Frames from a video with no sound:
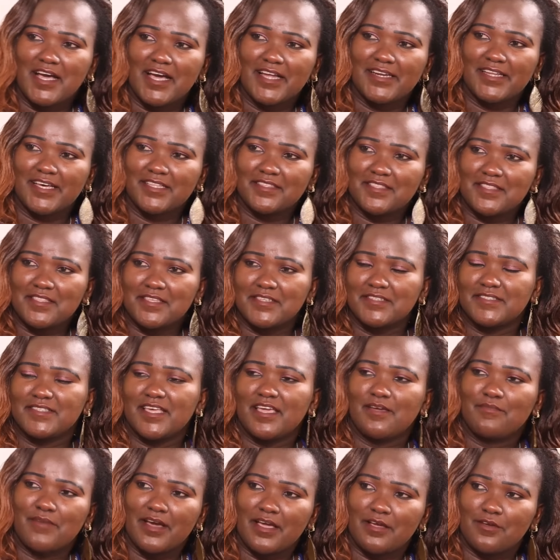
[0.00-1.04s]
And at this
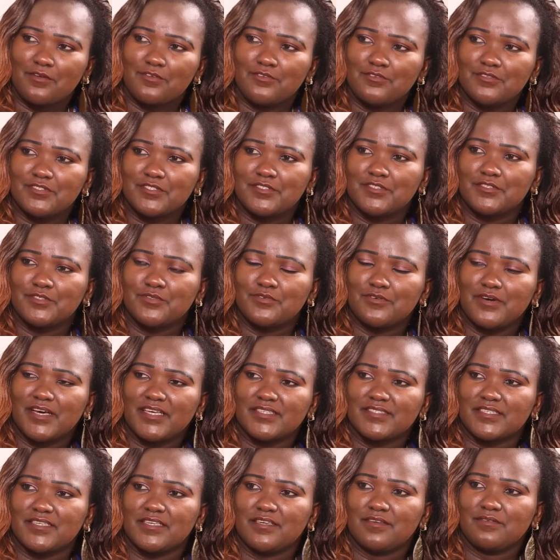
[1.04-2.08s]
time I used to
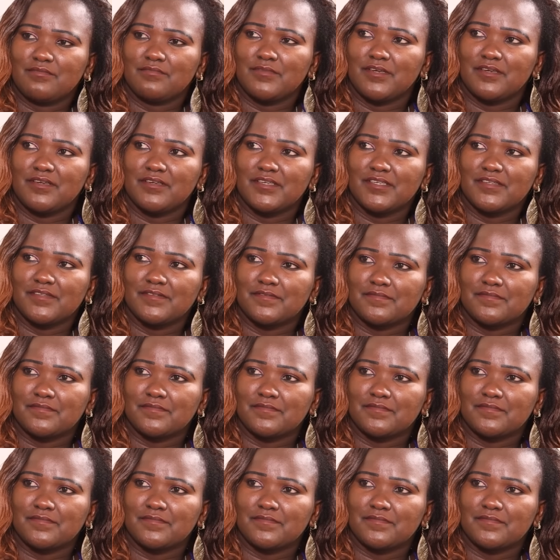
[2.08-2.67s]
ask him,